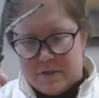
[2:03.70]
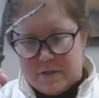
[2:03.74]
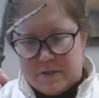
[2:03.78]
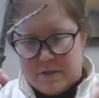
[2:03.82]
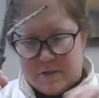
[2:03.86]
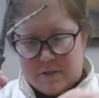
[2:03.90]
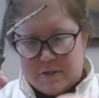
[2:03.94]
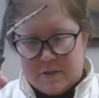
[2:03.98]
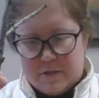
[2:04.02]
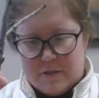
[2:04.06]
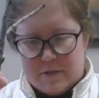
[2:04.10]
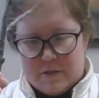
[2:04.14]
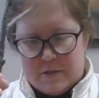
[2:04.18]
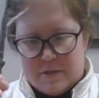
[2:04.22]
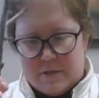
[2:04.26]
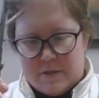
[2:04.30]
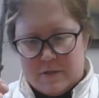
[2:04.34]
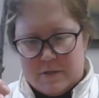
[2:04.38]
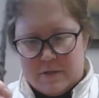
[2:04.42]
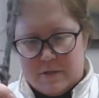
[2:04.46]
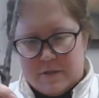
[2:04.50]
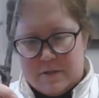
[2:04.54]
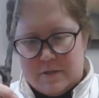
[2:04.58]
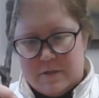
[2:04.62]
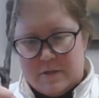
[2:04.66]

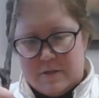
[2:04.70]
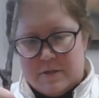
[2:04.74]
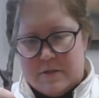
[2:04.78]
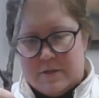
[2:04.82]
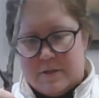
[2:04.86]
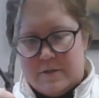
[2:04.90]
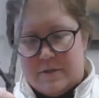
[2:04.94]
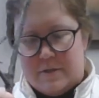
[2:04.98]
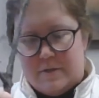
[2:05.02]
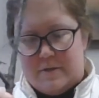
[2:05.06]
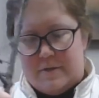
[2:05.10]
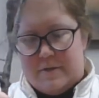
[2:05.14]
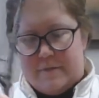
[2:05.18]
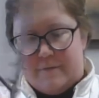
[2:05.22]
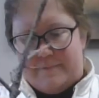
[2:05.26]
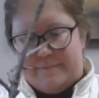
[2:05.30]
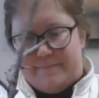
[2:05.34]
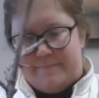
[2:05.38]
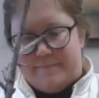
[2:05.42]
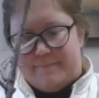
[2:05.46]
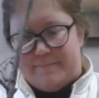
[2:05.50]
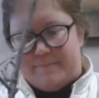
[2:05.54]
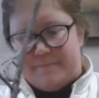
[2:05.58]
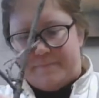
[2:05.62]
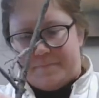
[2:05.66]

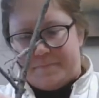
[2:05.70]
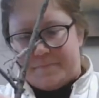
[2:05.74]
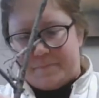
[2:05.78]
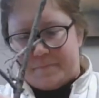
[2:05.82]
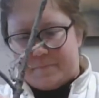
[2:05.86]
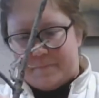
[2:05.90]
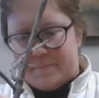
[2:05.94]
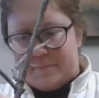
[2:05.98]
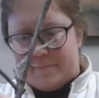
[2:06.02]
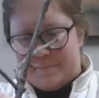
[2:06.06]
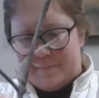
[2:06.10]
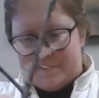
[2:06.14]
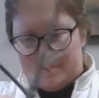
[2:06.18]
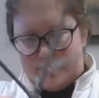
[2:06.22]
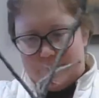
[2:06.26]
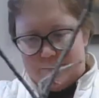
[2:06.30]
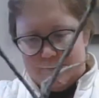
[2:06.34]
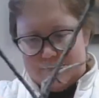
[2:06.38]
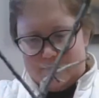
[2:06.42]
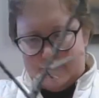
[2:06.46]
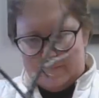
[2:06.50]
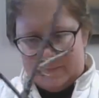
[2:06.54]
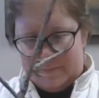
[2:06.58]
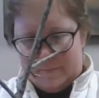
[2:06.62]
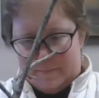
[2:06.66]

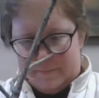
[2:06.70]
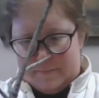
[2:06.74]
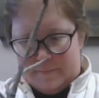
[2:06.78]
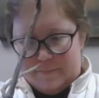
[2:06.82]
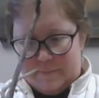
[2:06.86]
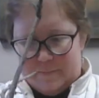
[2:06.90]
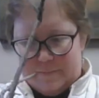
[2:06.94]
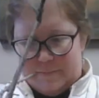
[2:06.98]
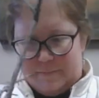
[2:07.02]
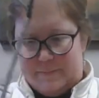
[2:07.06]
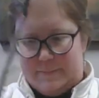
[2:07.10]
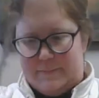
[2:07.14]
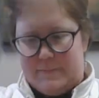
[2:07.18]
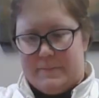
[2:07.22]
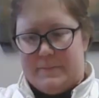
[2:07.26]
(no one is talking)